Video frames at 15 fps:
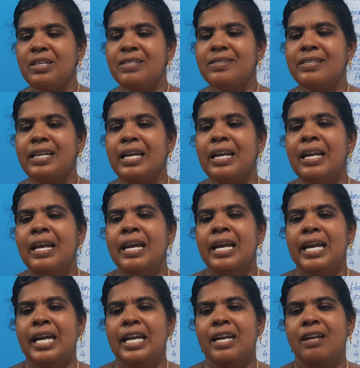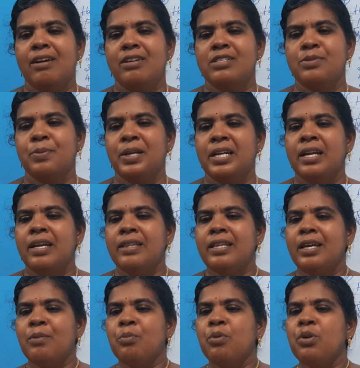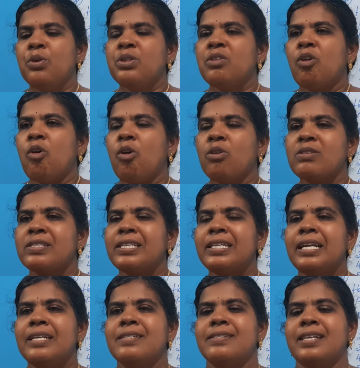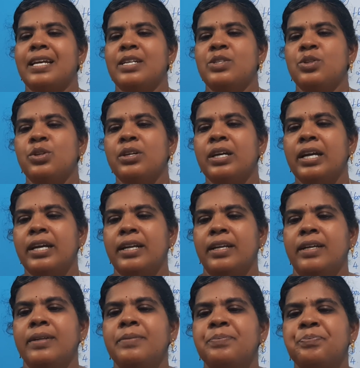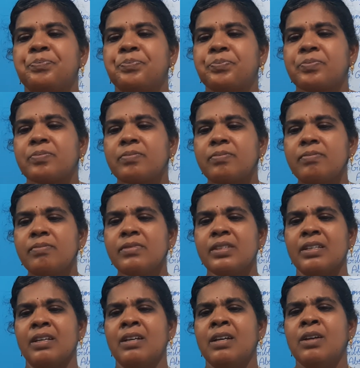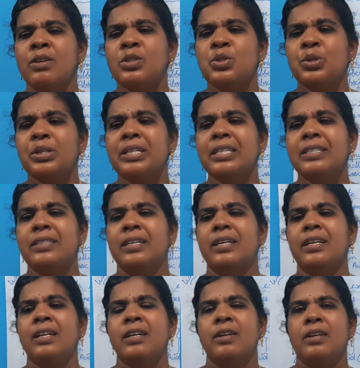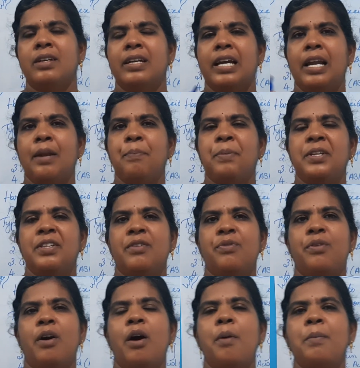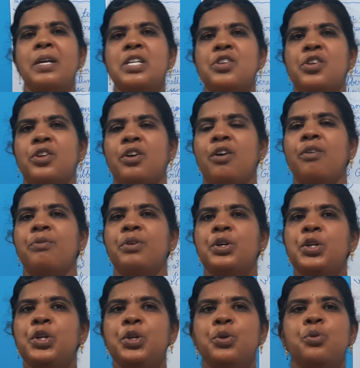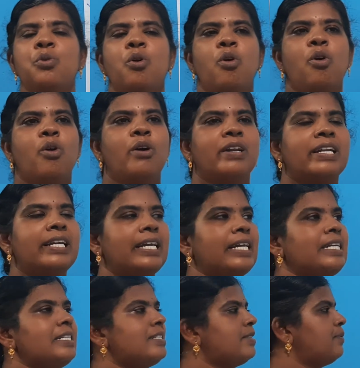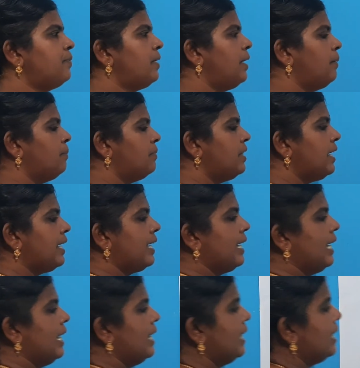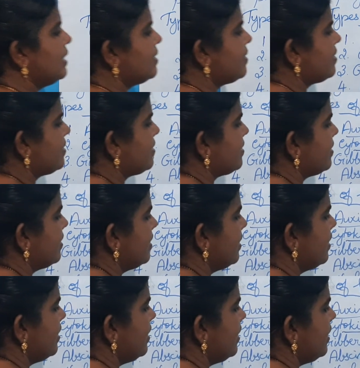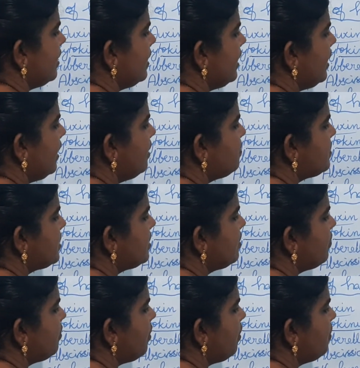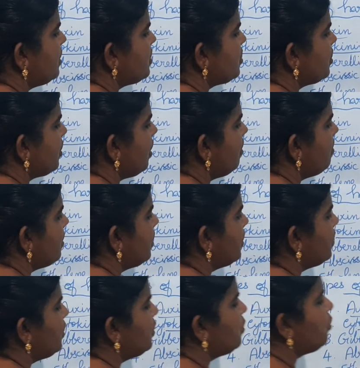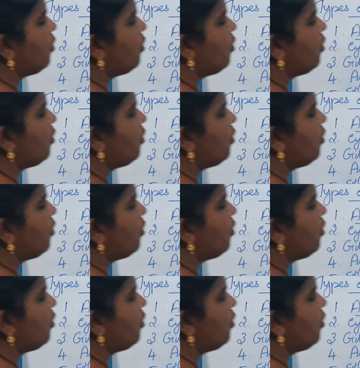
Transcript: is cell enlargement. Then both auxin and cytokinin together help in the formation of new organs from the callus. Helps in the formation of new